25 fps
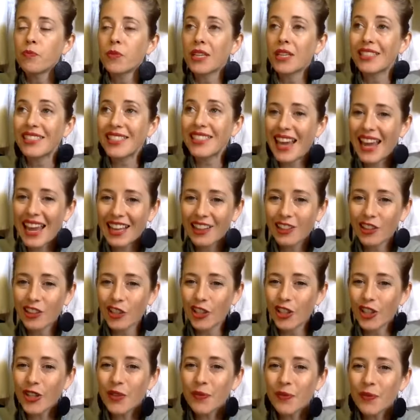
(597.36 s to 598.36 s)

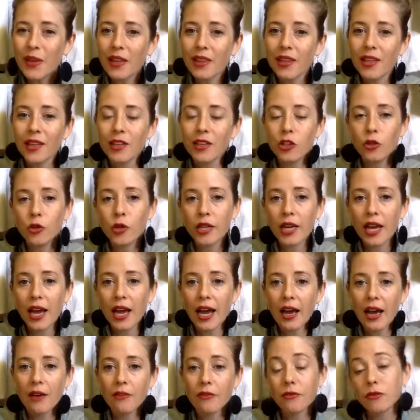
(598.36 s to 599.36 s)
tailor, and then you could
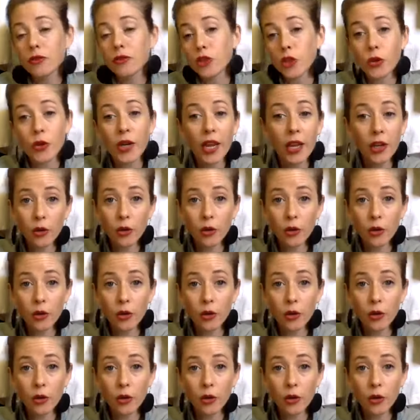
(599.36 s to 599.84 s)
have donate,